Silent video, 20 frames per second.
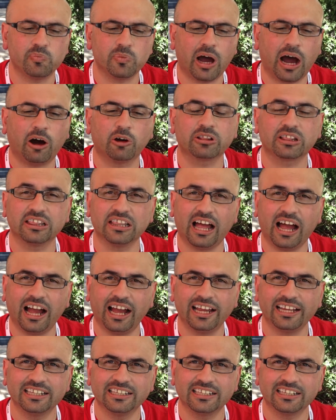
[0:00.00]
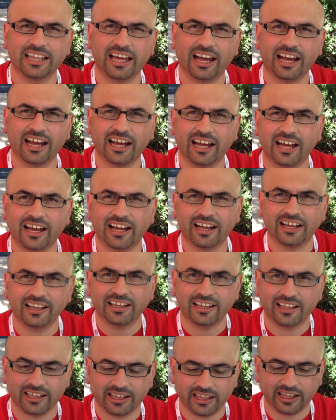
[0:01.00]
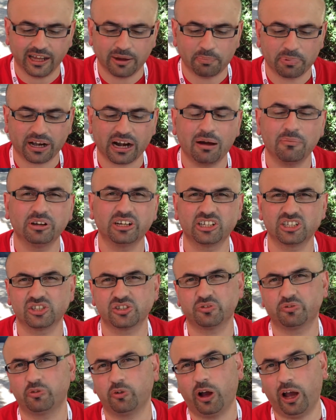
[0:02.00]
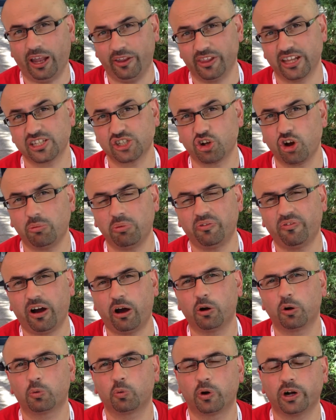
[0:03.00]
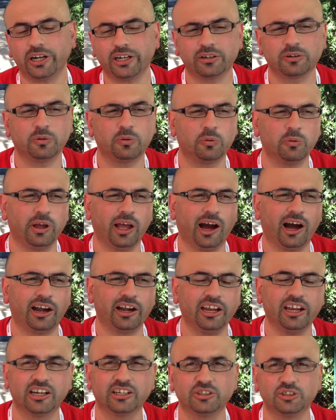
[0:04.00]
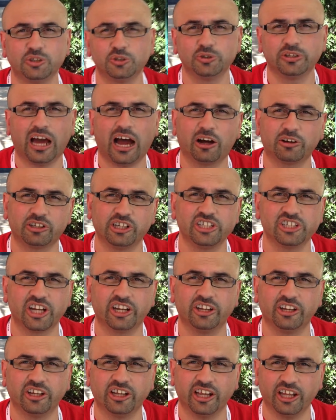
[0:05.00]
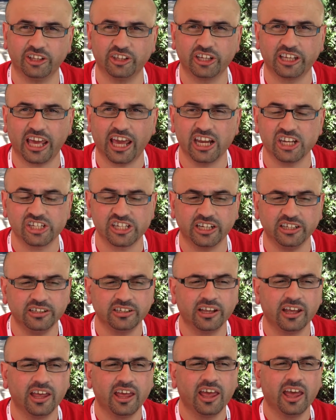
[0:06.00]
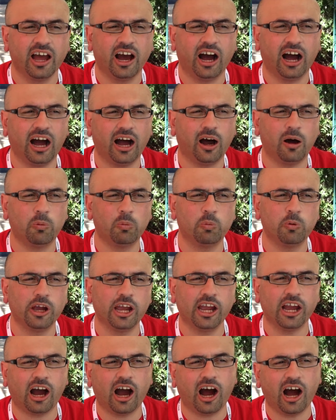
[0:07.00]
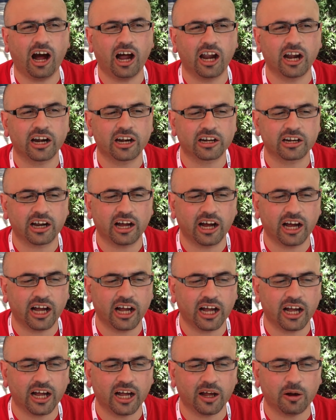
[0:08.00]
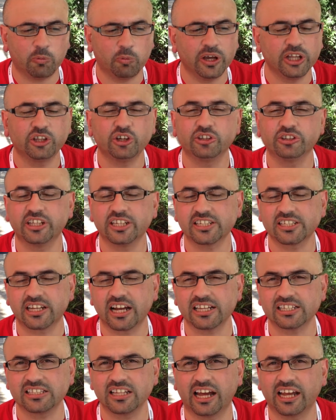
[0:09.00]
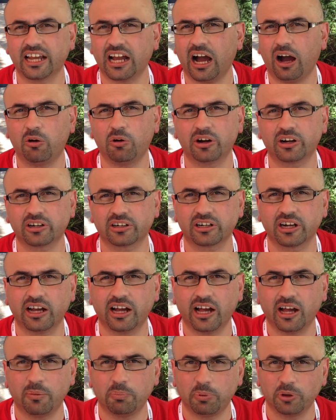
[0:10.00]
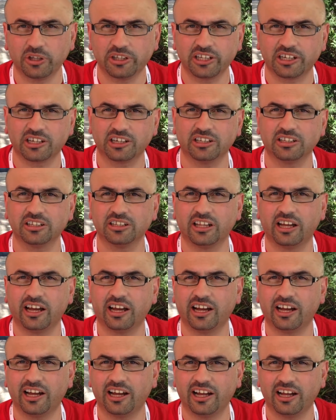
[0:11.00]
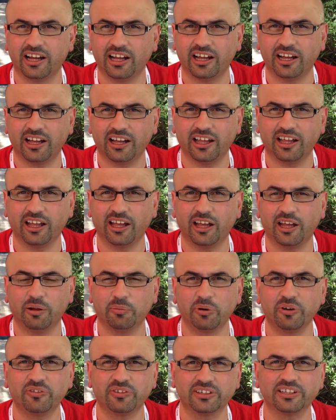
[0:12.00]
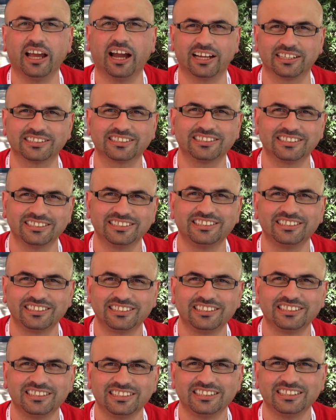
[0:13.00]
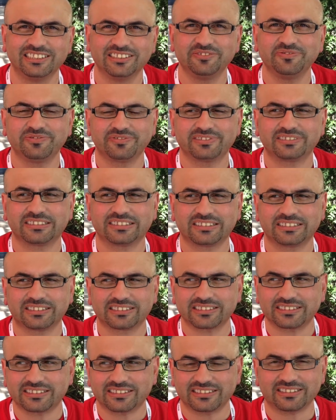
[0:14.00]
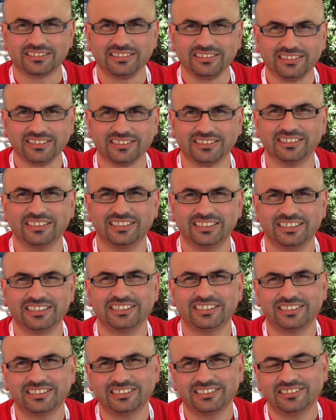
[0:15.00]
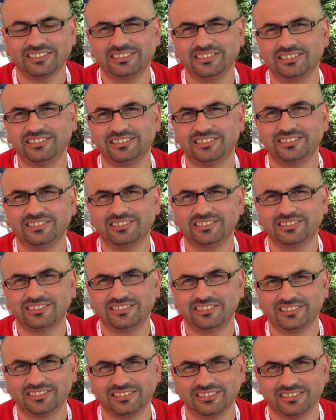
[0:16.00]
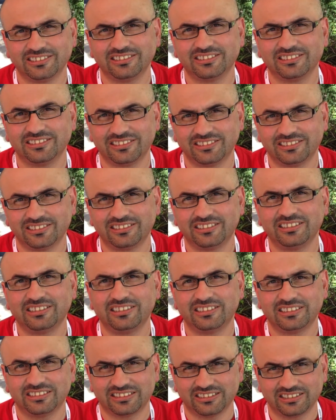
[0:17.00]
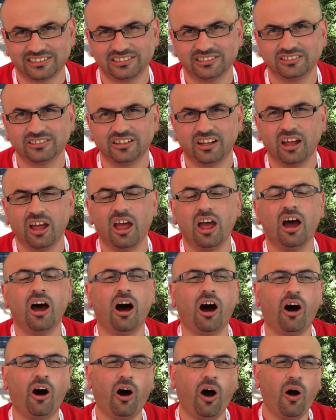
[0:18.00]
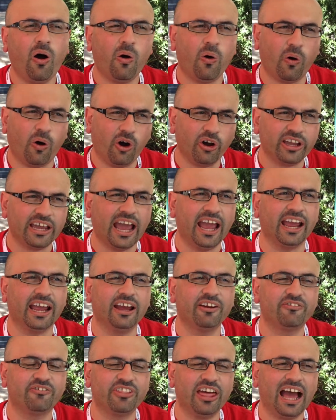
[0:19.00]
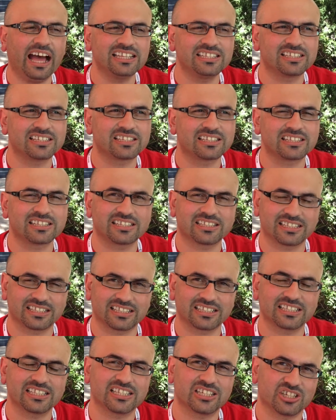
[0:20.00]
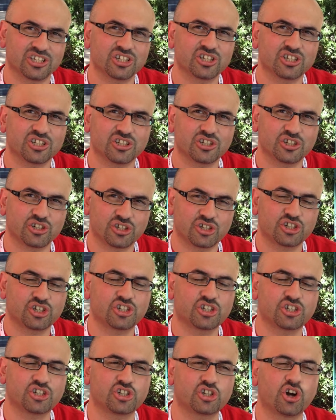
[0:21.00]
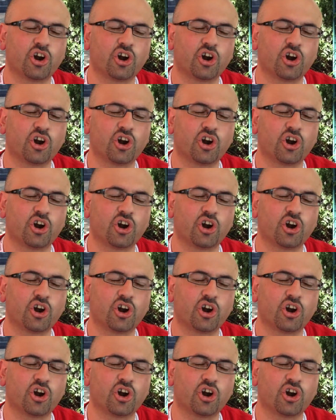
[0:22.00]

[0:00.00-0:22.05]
outline the parameters and the scope of our work. We are here to do the outreach and education. We don't discuss like our political. Oh no, I'm just wondering, is that when you talk about the healthcare reform, that's the one, for example, that lets kids stay on their parents' insurance until age 25, right?